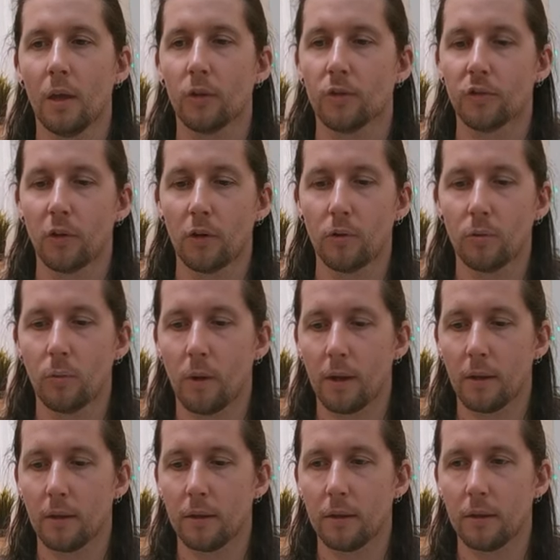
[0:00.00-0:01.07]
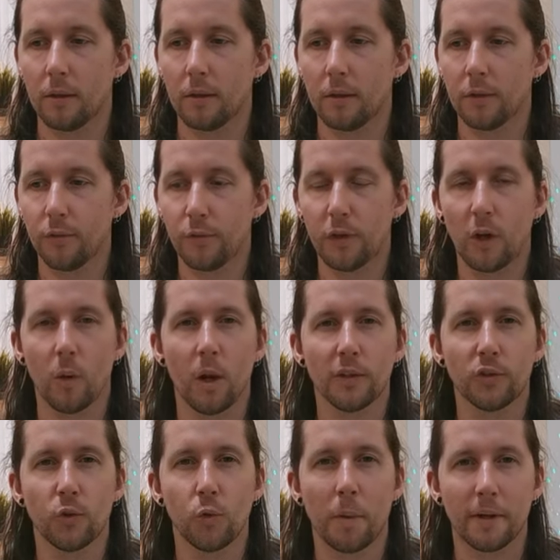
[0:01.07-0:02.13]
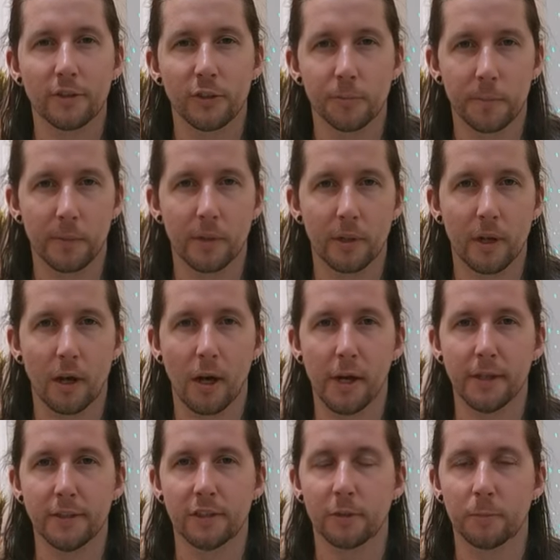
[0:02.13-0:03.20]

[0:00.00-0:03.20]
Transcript: So this video I'd like to talk about spirit guides,